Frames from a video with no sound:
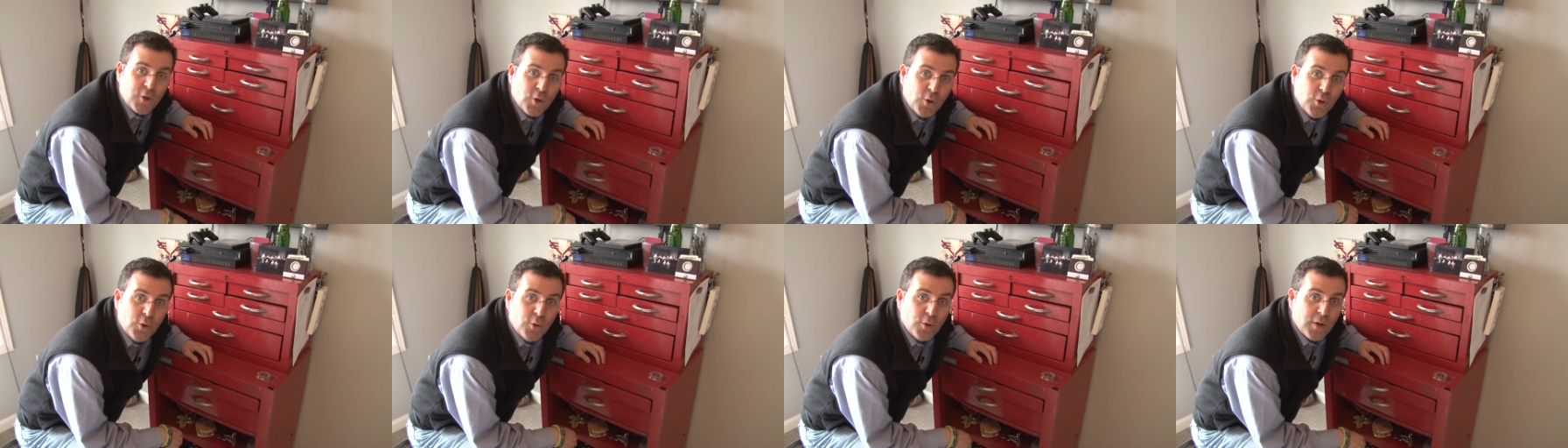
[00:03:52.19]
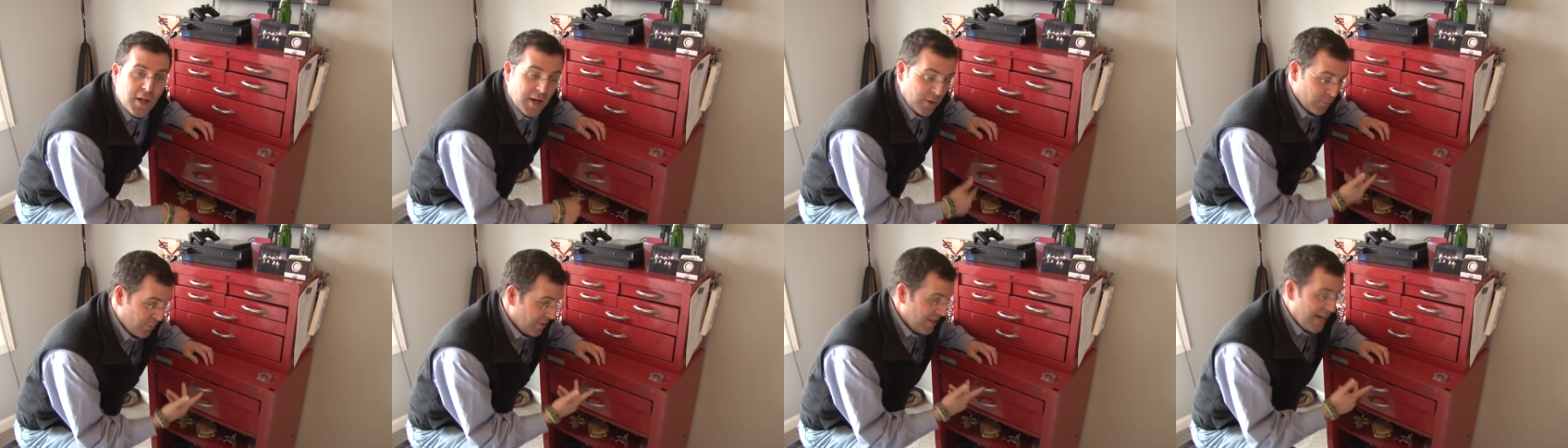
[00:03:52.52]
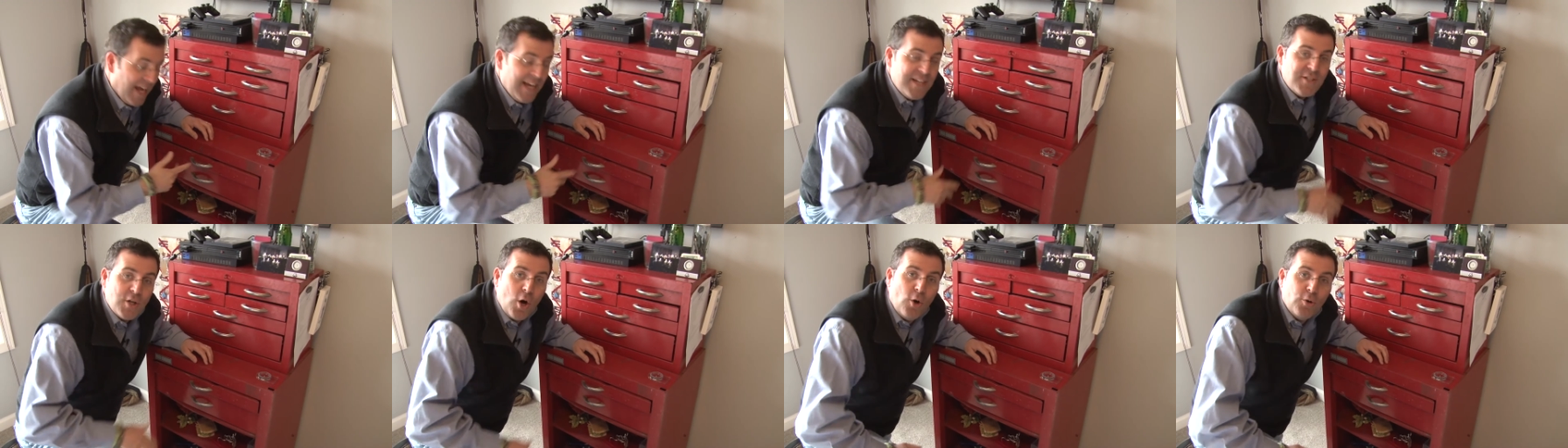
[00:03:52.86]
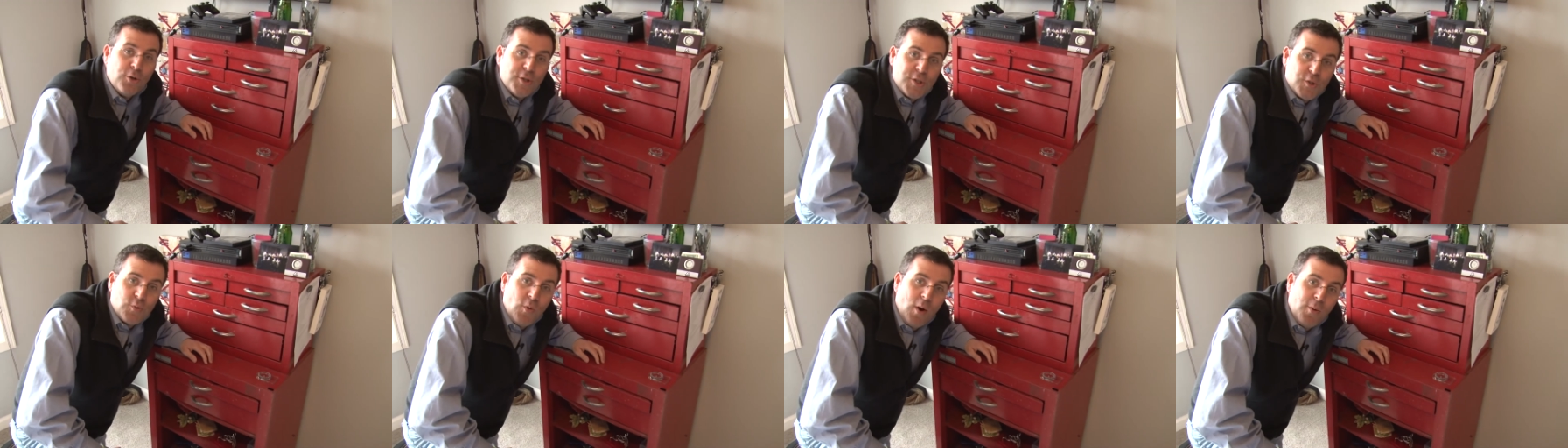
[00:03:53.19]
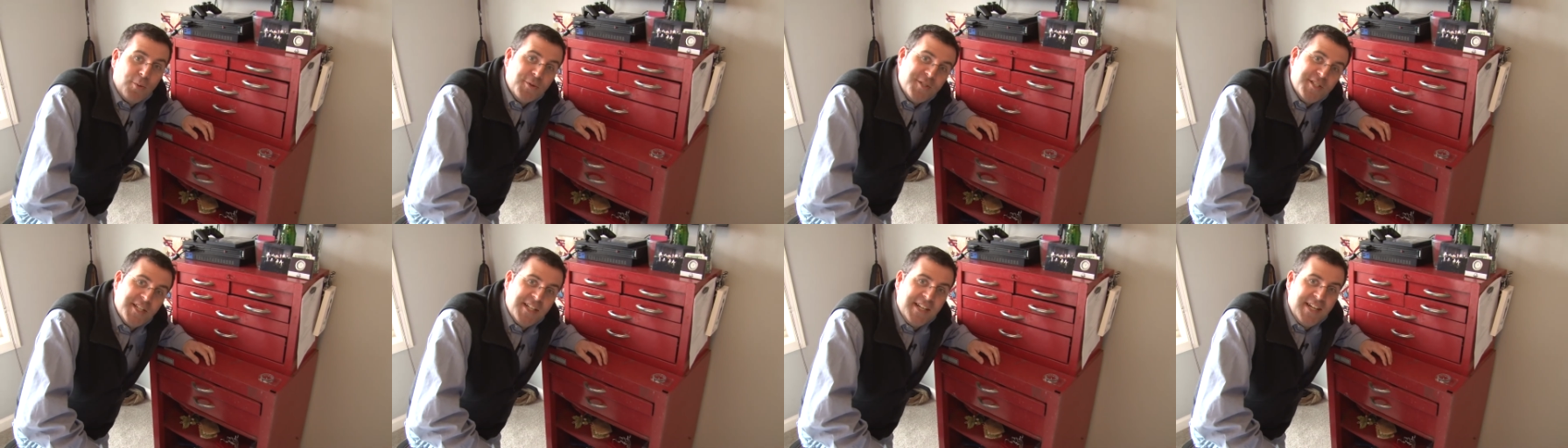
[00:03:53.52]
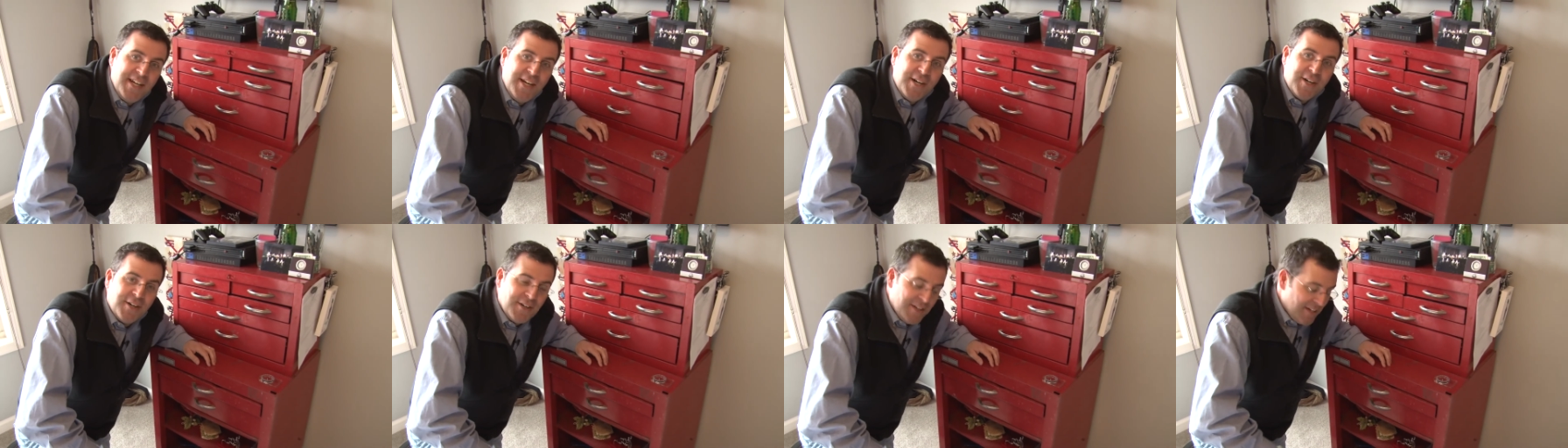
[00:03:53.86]
cool. Uh, Renee told us what was in
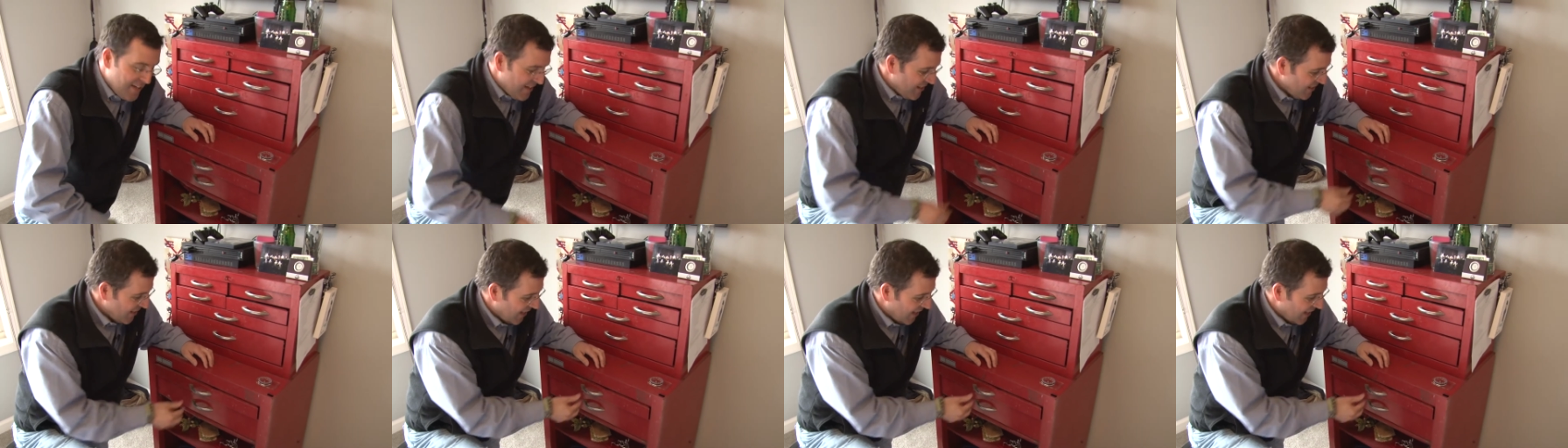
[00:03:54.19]
here.